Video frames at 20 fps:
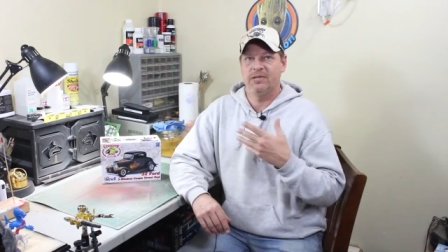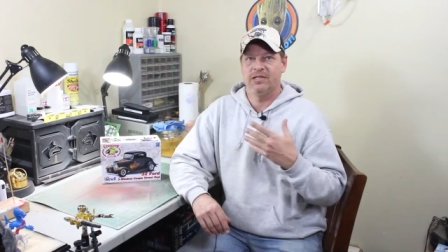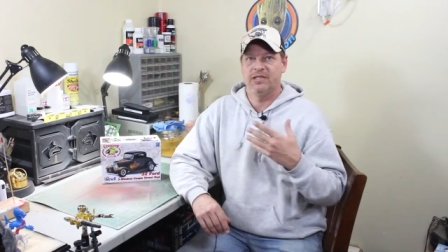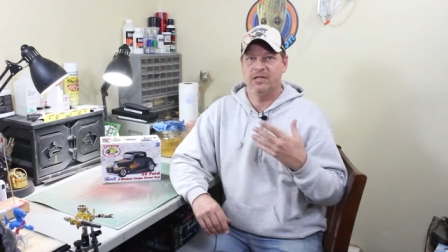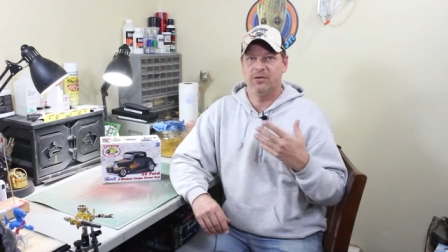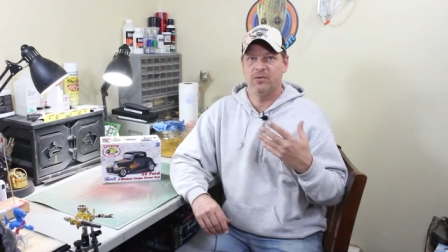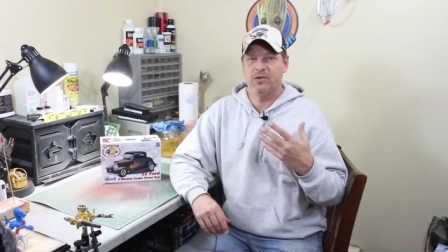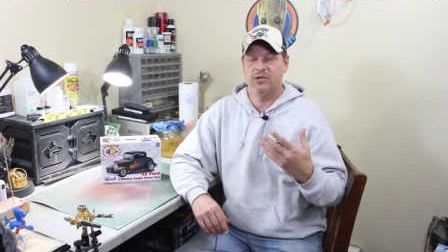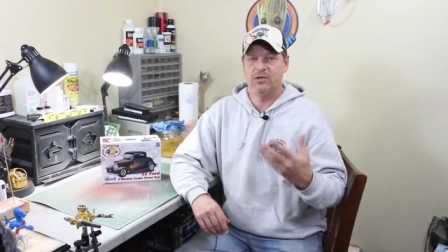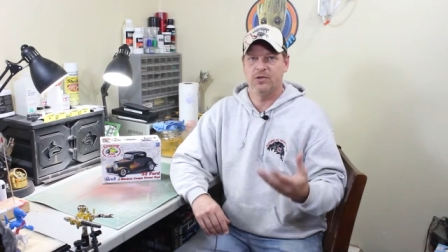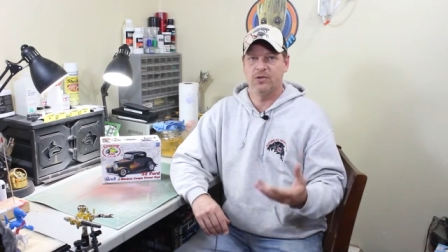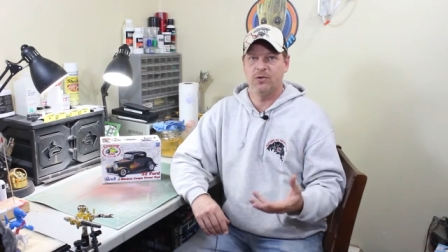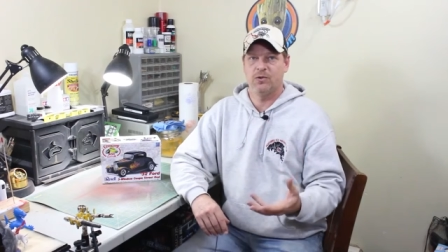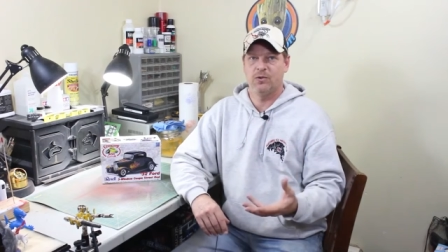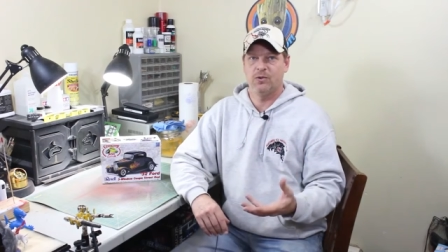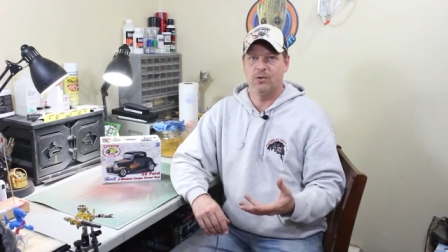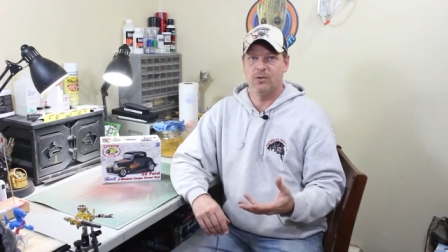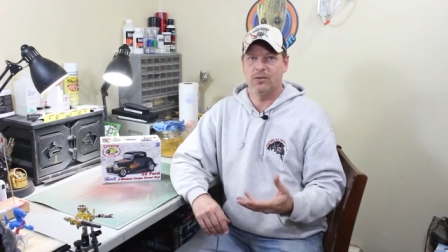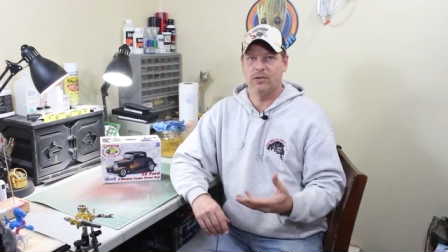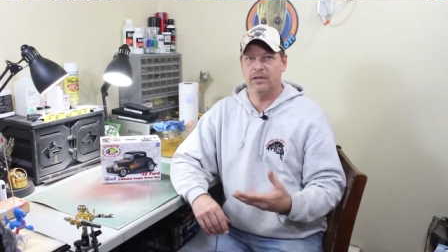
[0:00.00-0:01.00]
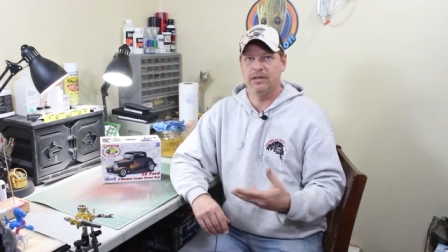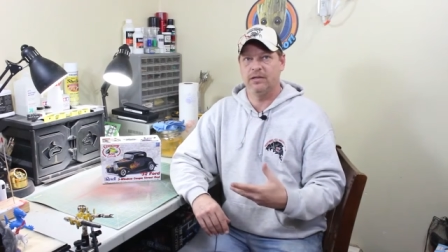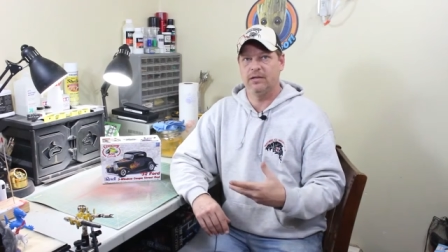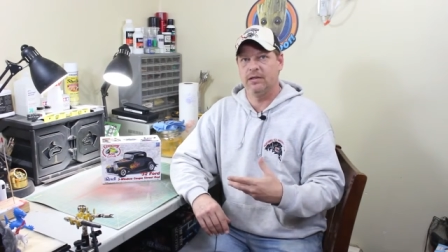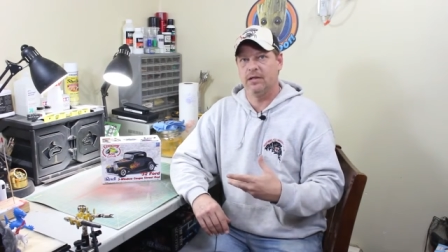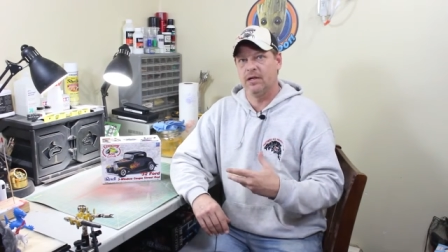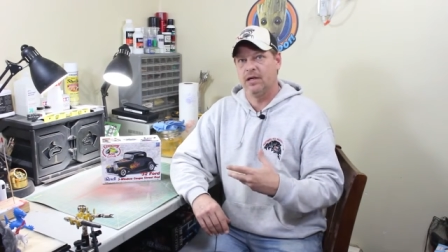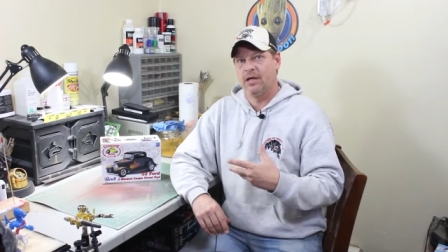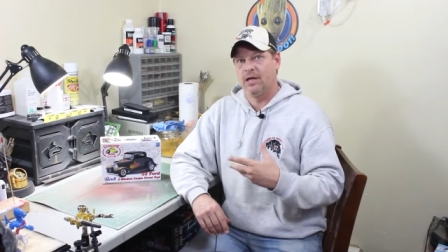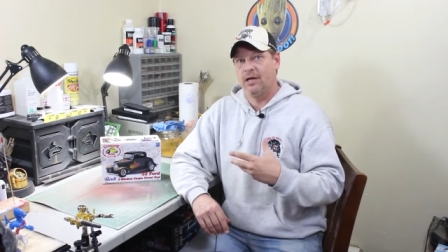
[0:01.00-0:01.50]
busy with school
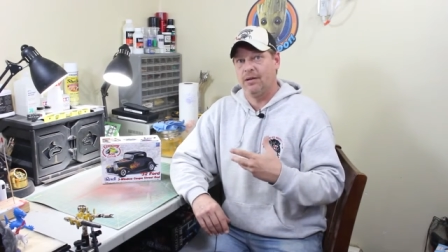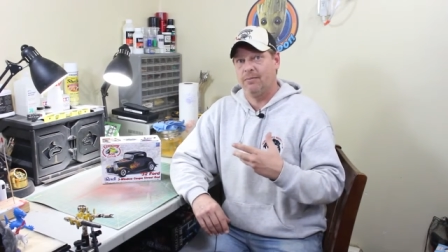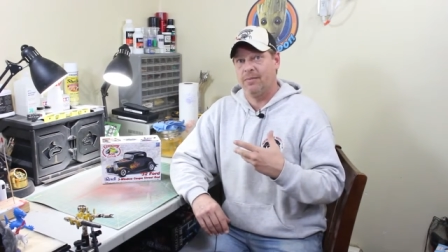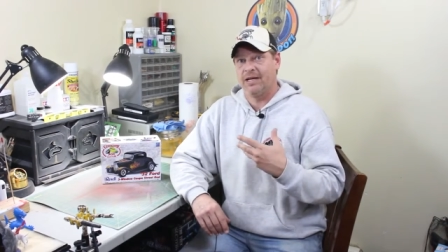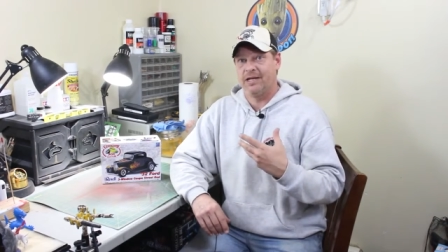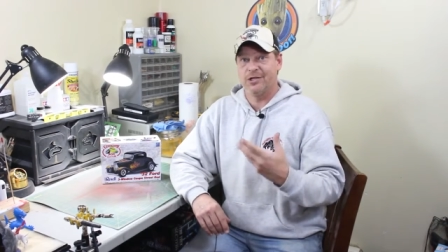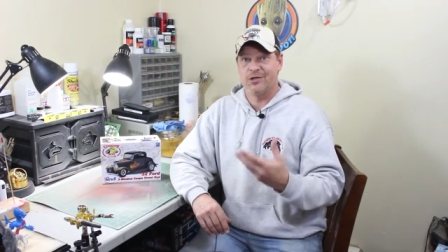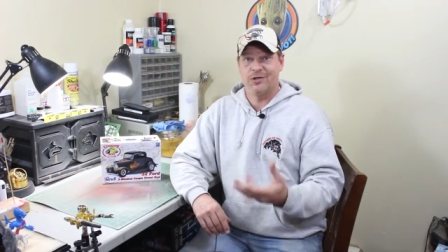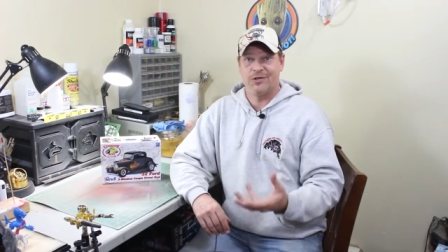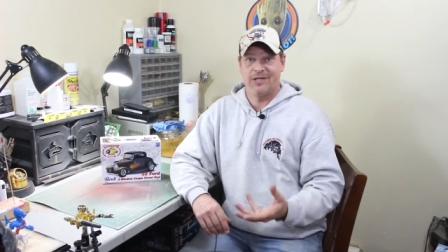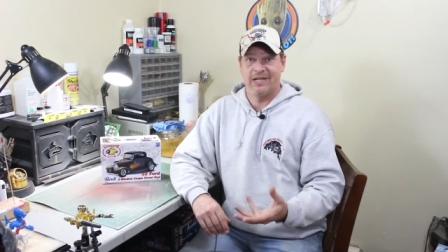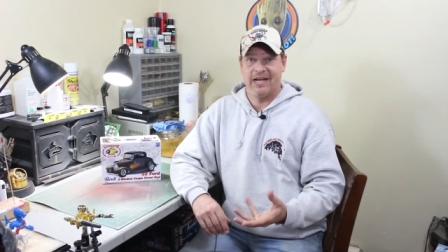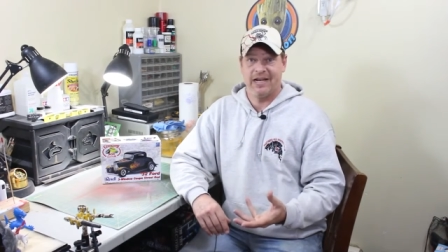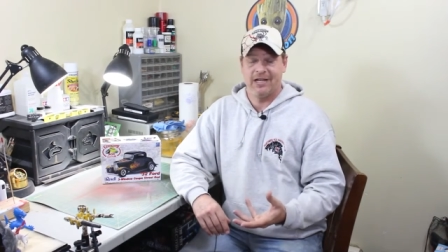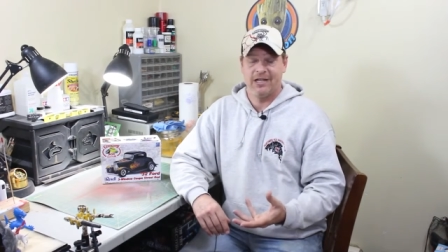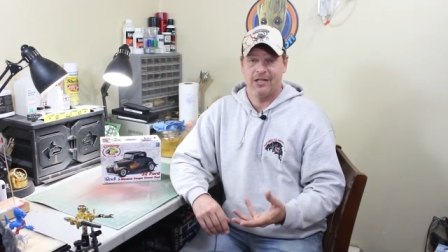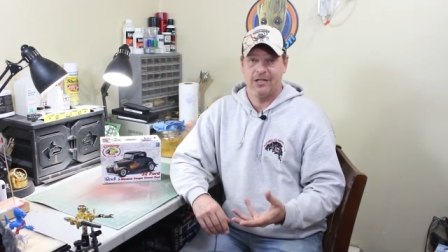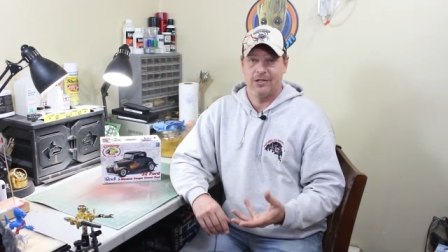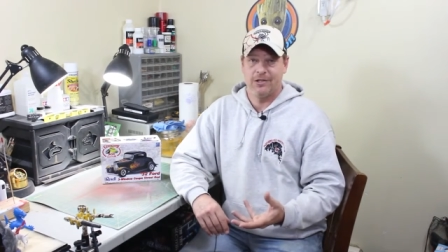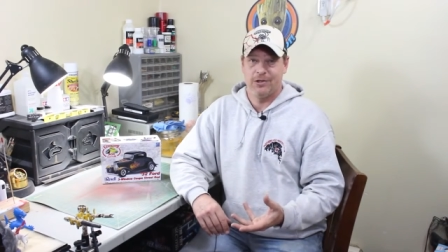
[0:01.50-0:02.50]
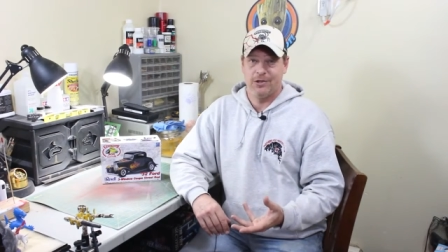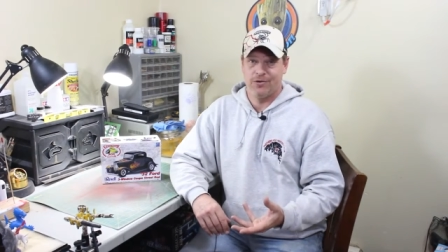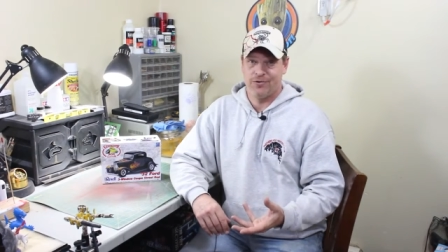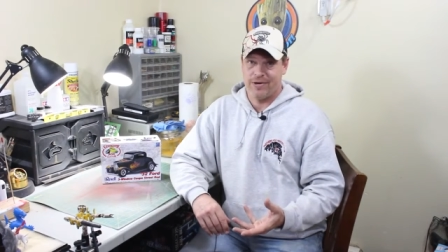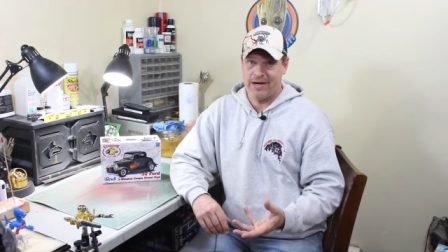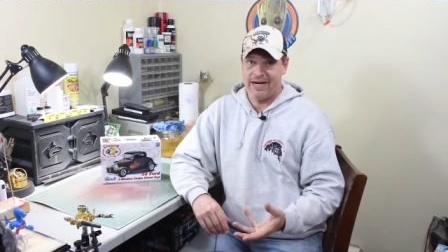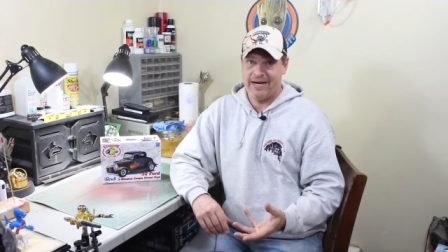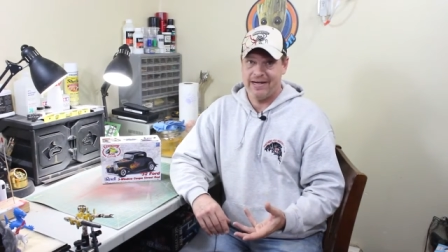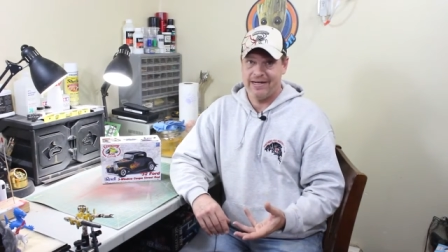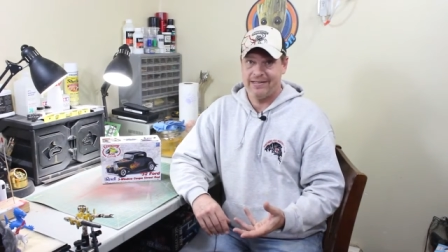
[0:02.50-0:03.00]
and making sure he get good
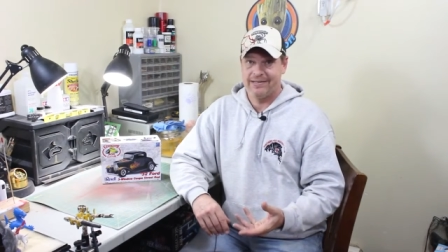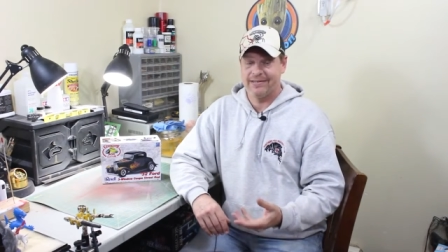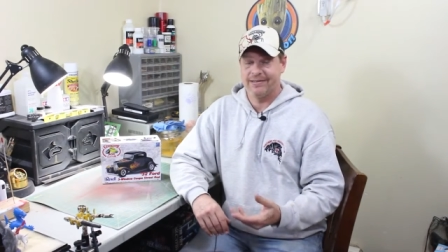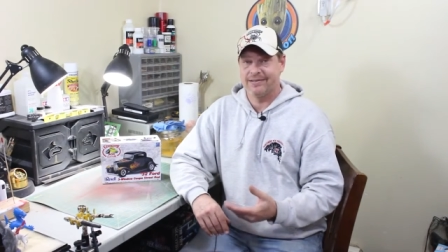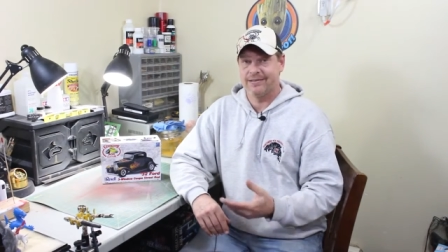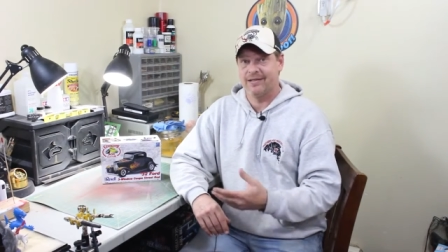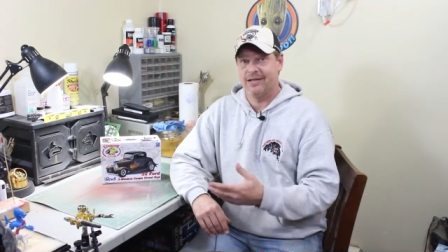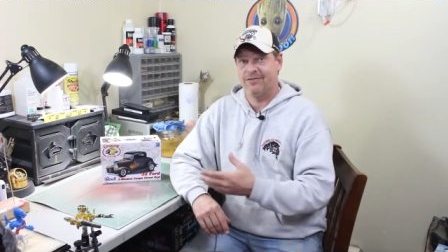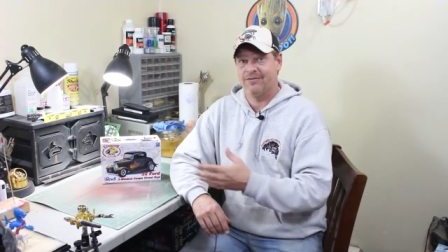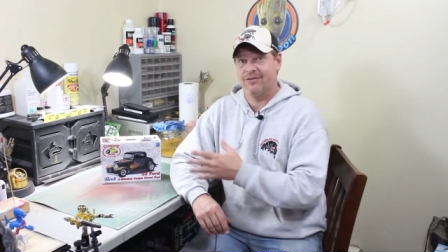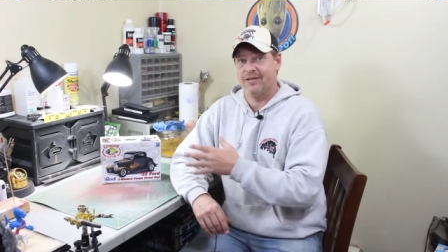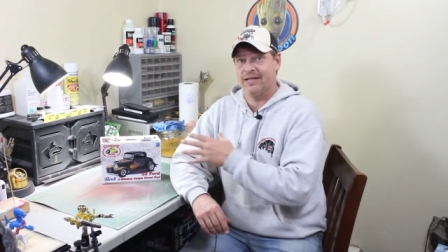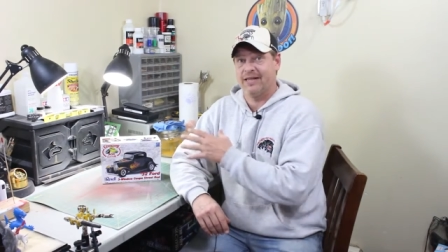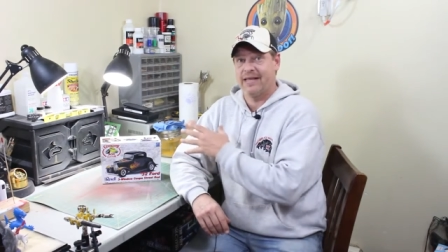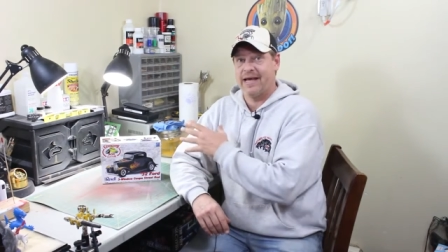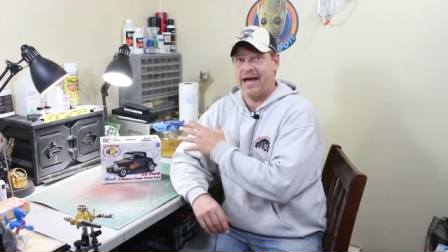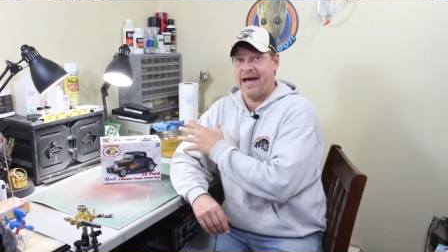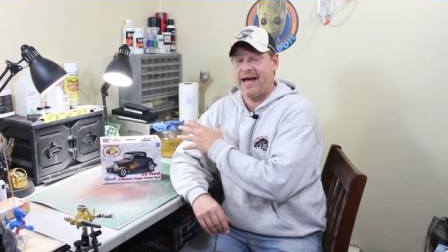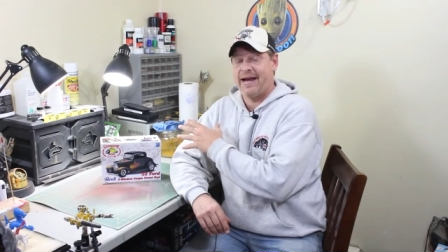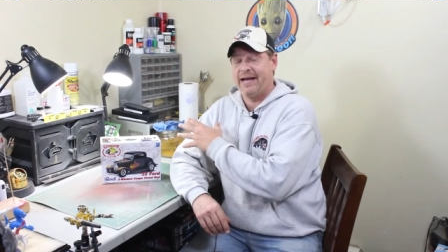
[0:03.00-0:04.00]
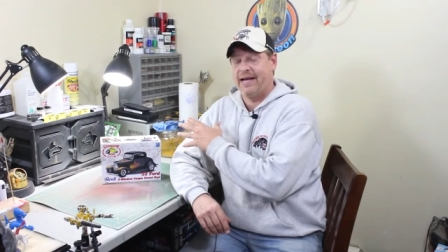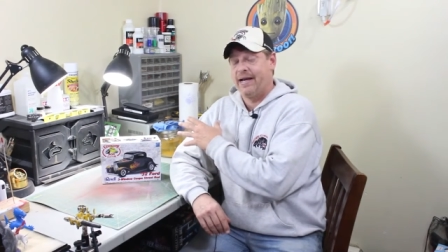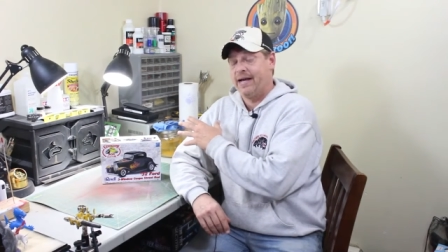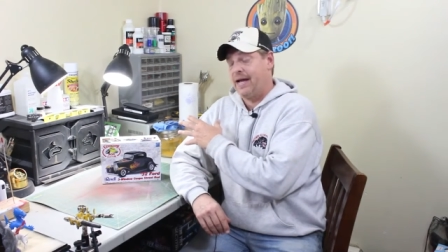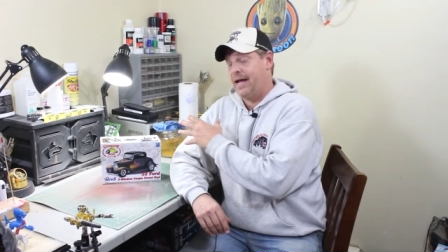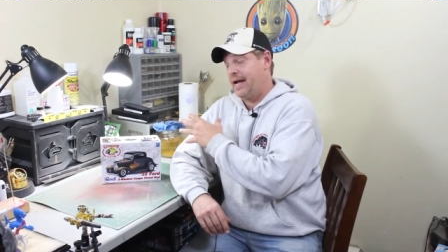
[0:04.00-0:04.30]
grades and stuff like that,